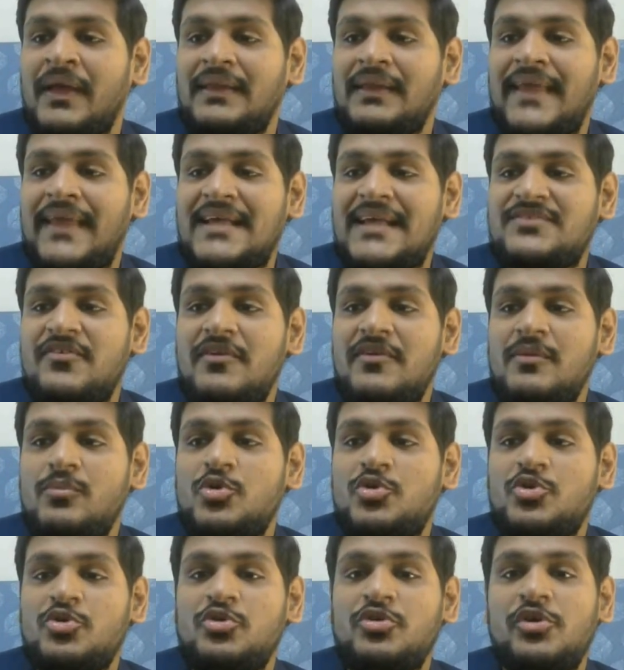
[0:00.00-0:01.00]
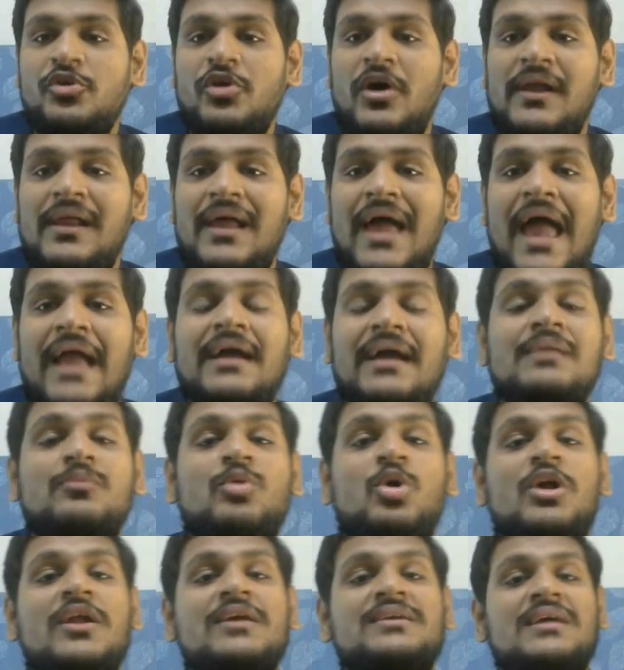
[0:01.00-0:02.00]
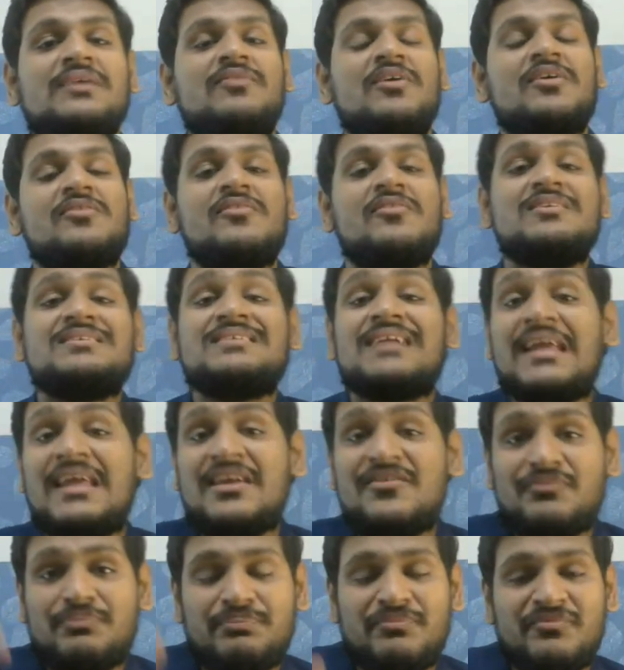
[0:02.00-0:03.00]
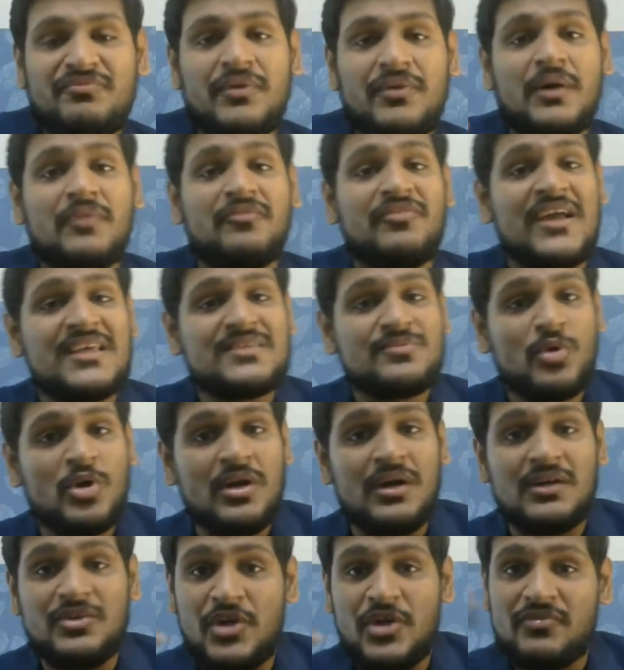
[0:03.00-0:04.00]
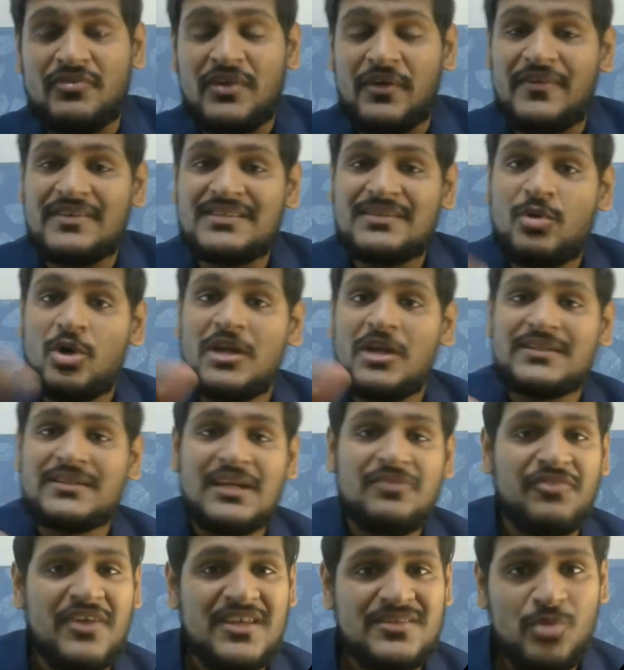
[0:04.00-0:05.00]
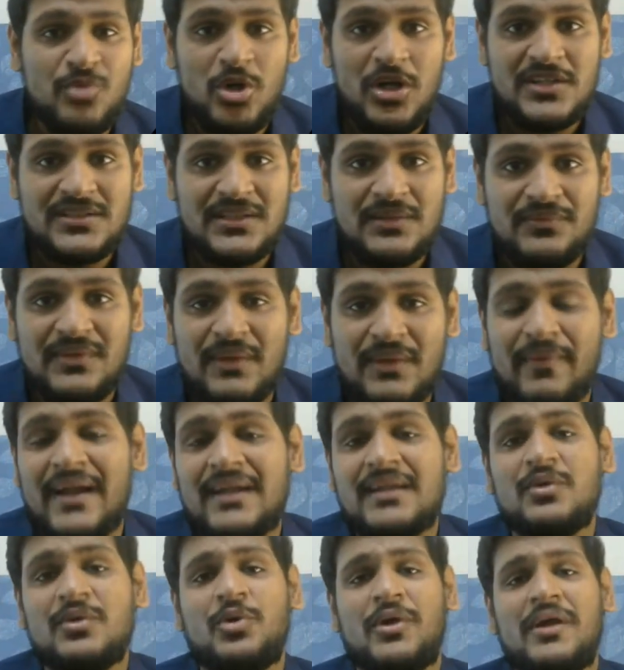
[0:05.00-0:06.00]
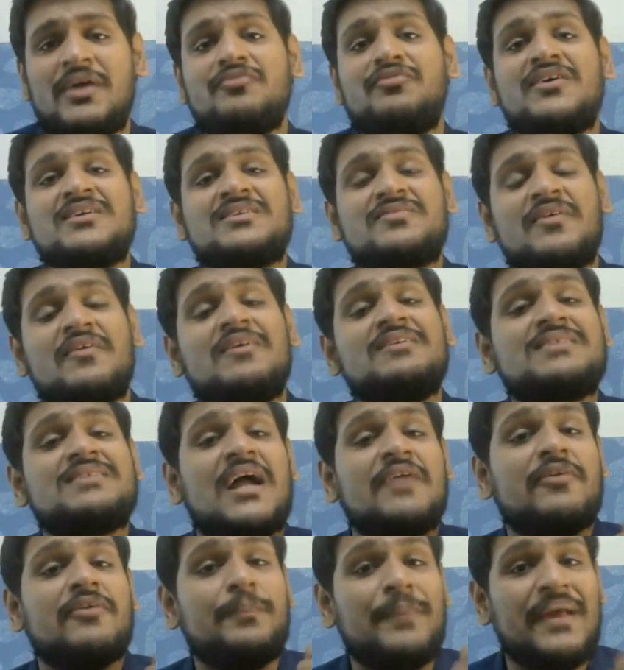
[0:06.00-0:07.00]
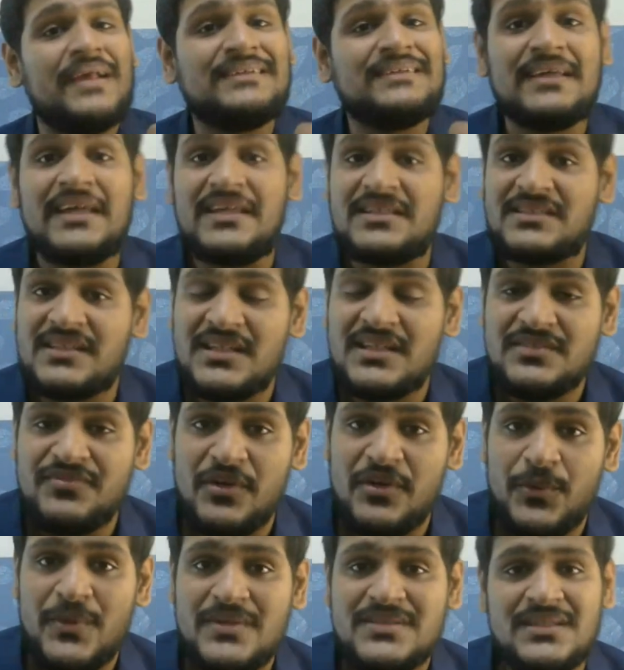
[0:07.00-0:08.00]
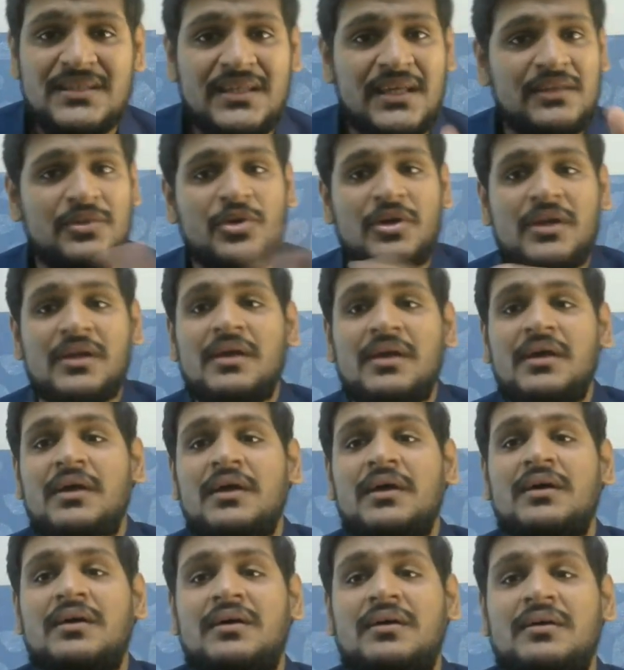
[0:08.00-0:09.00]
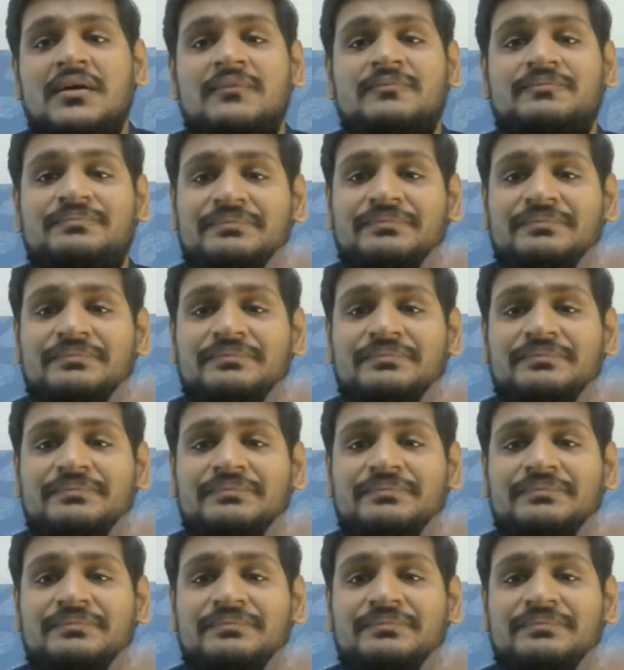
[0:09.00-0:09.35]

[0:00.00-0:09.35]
next we will move to your angle modulation where we will study uh, phase mod uh, your frequency modulation phase modulation tabat okay first we will start with basic instance frequency then your uh,